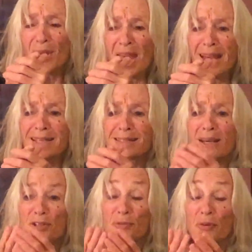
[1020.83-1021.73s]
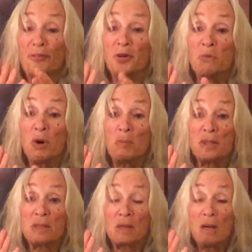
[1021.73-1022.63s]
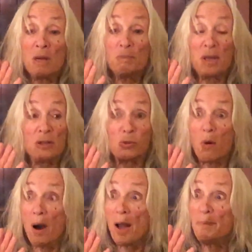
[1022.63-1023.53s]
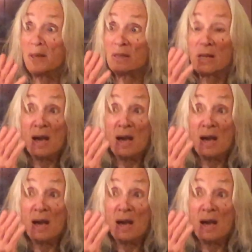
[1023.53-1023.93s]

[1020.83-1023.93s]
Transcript: and it does for a few moments. Because why? Because